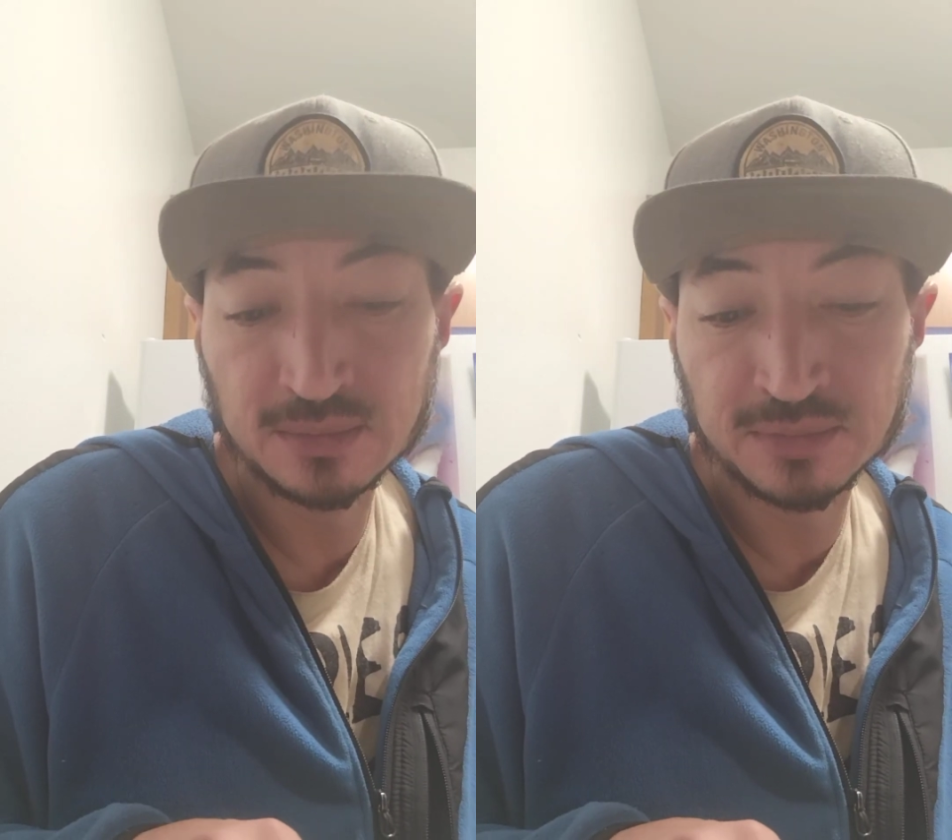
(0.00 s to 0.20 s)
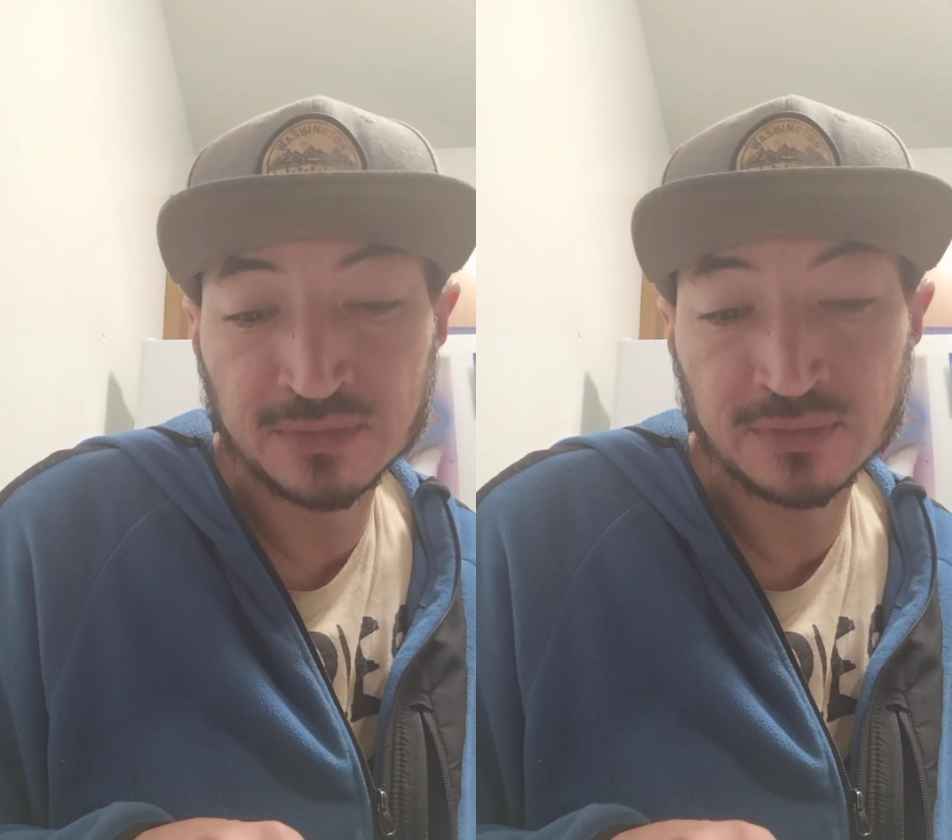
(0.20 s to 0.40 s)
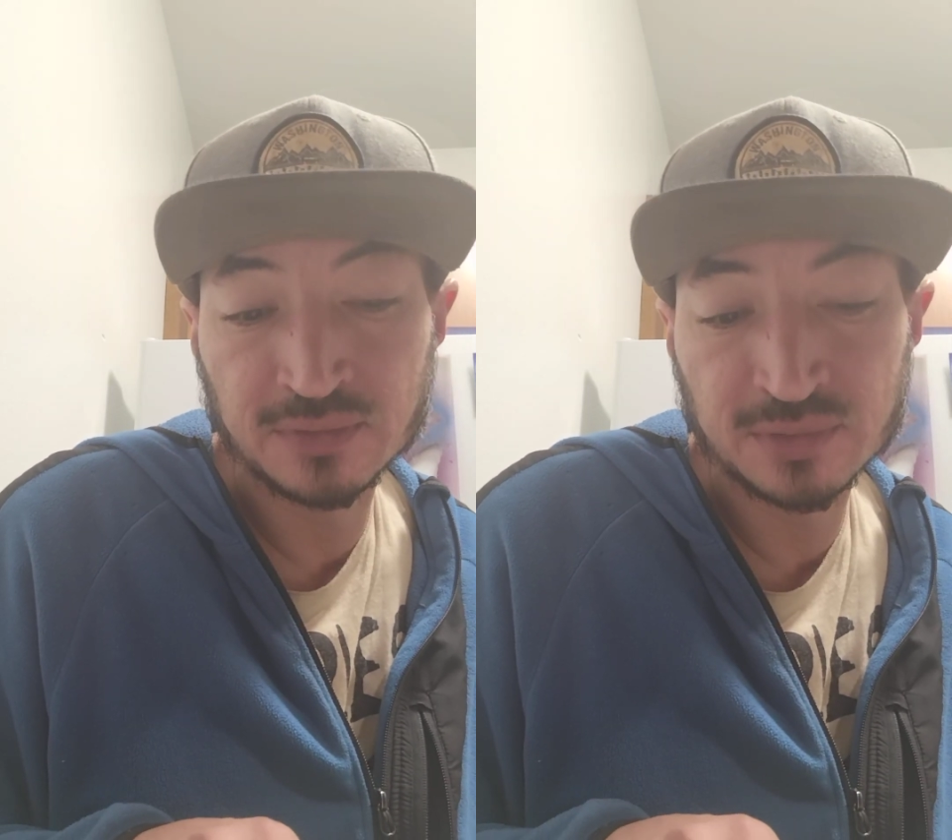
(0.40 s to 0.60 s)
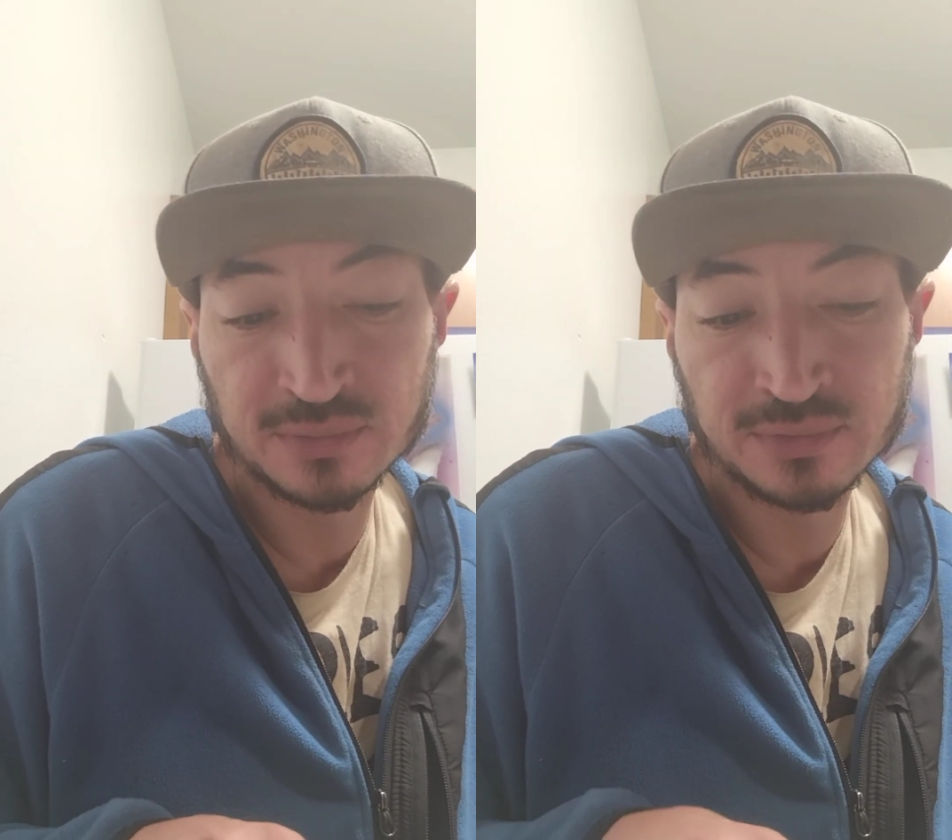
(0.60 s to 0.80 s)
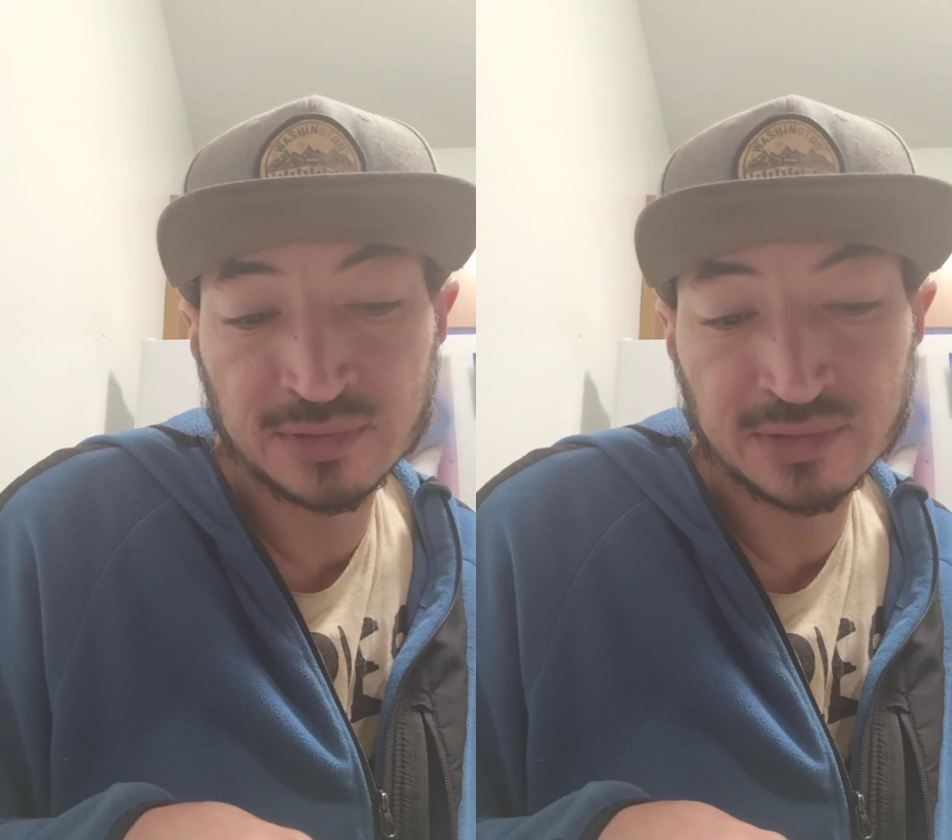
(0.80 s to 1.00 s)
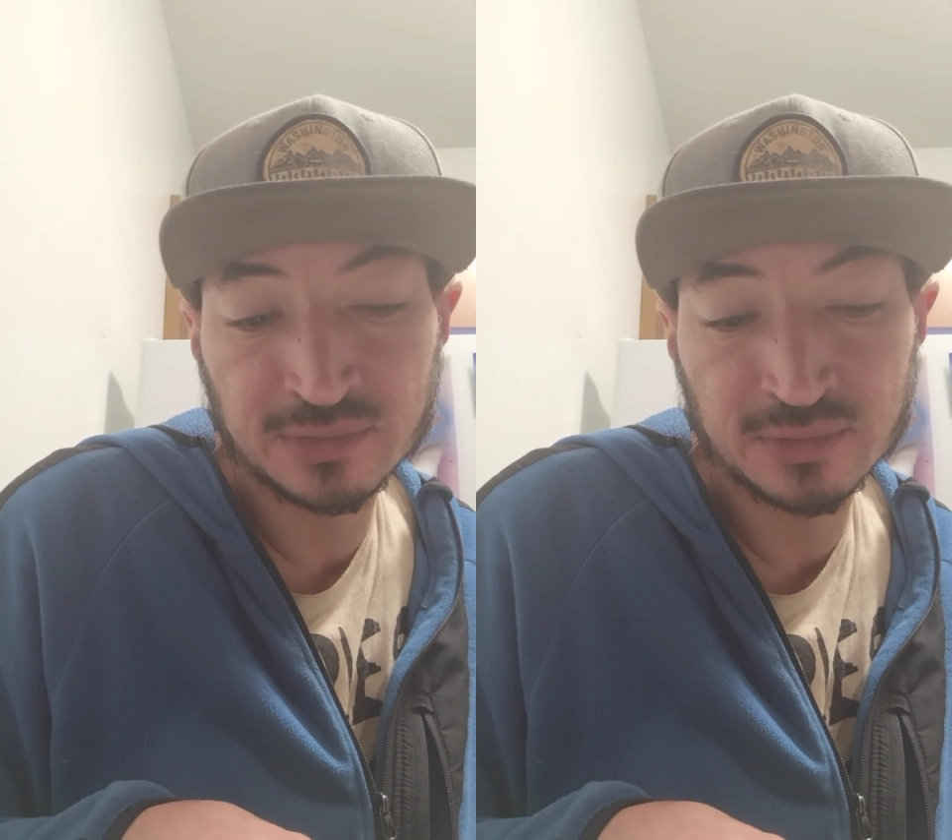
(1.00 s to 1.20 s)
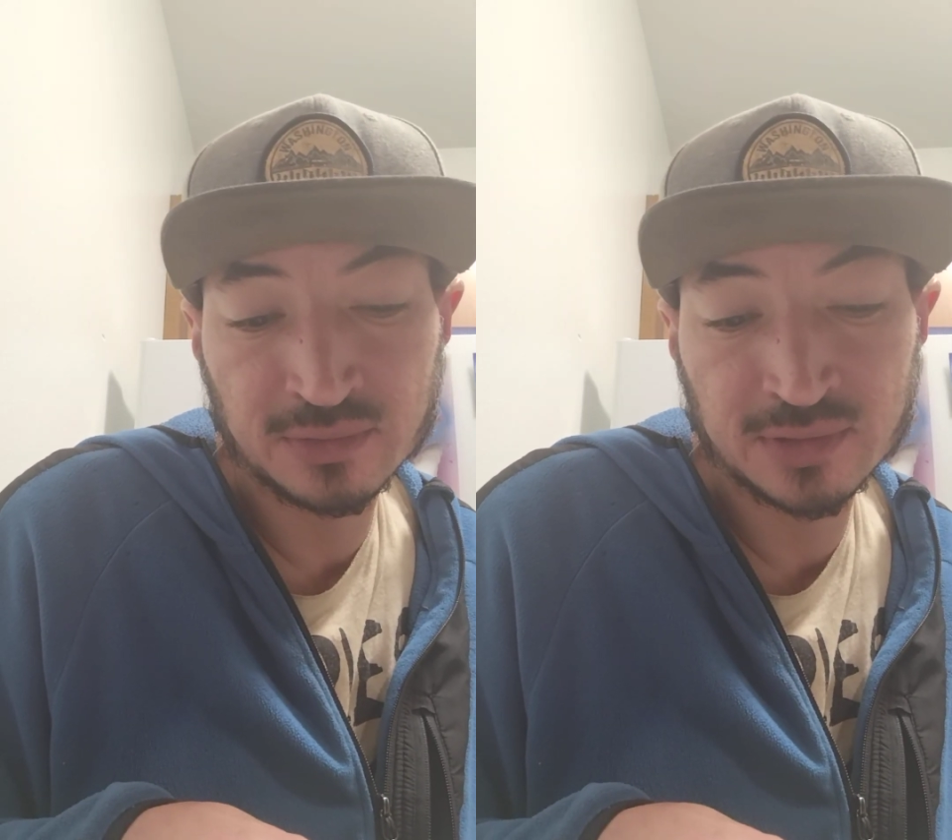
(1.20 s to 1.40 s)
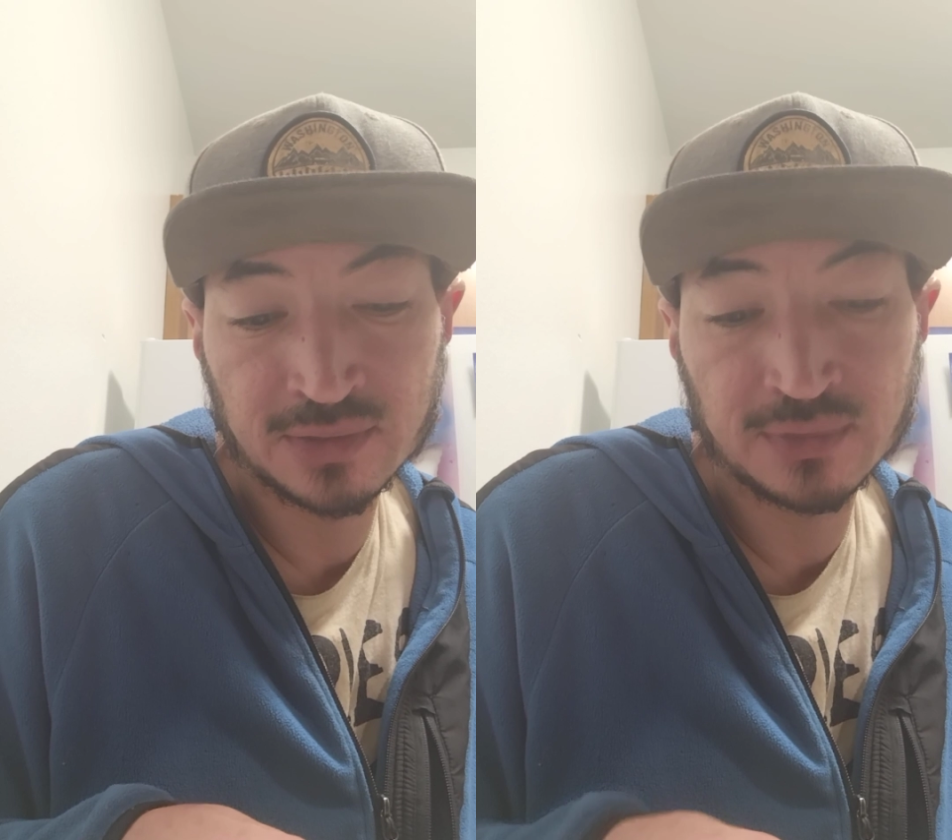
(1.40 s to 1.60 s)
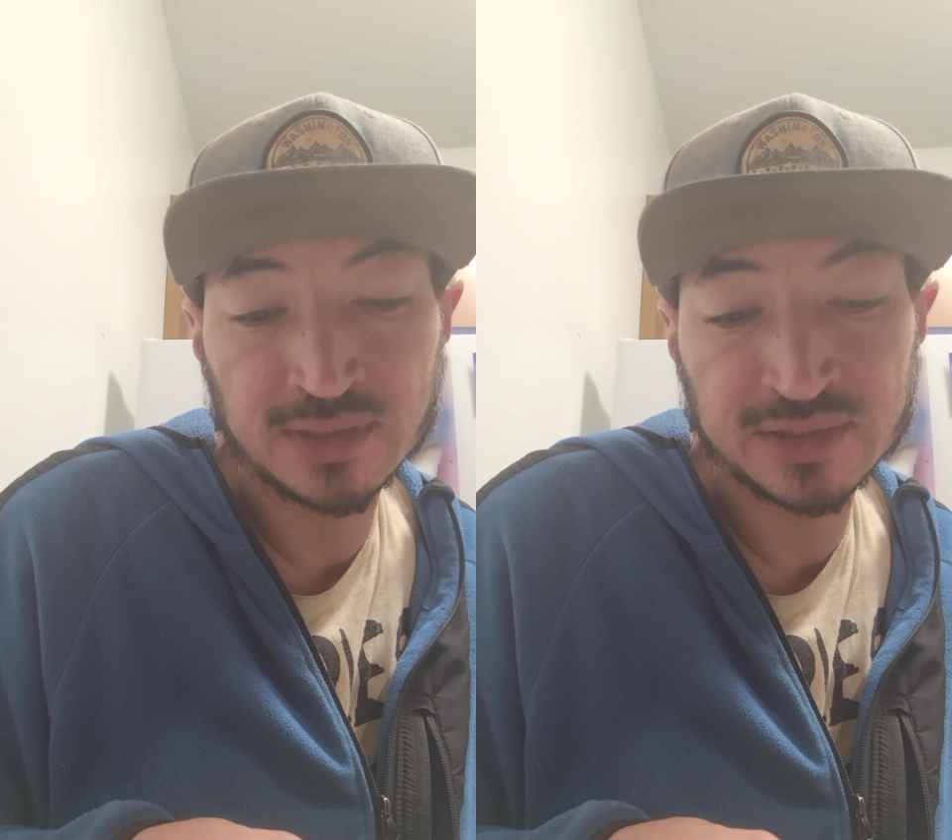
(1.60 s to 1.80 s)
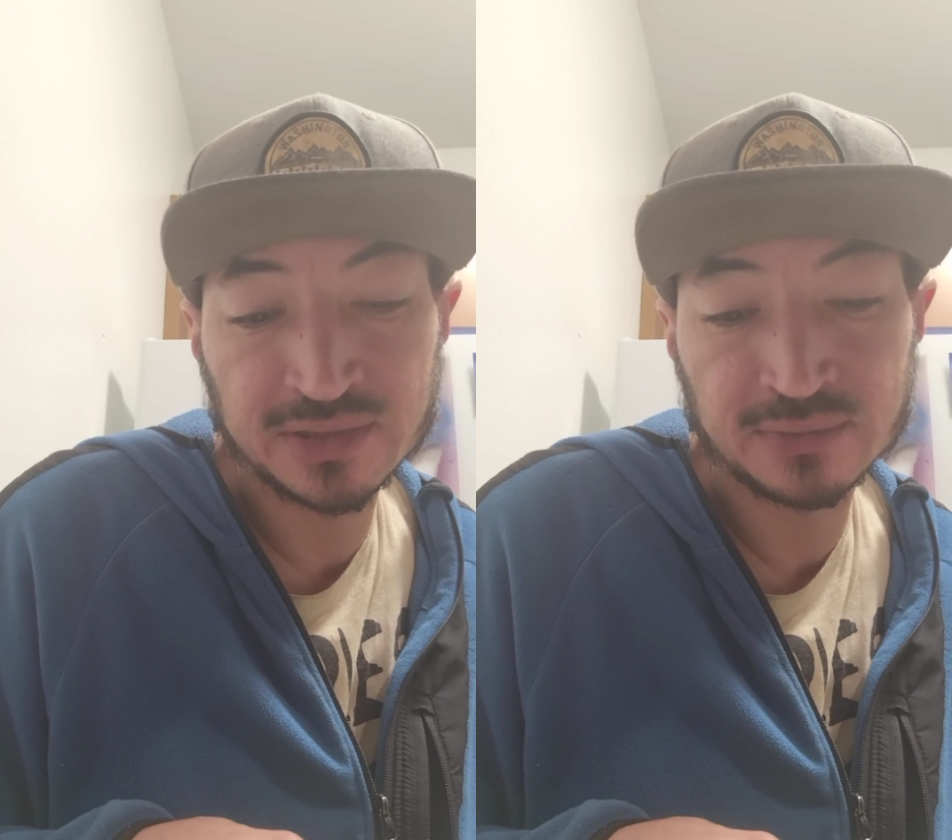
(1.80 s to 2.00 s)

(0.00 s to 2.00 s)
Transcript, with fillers: Before the rooster crows twice,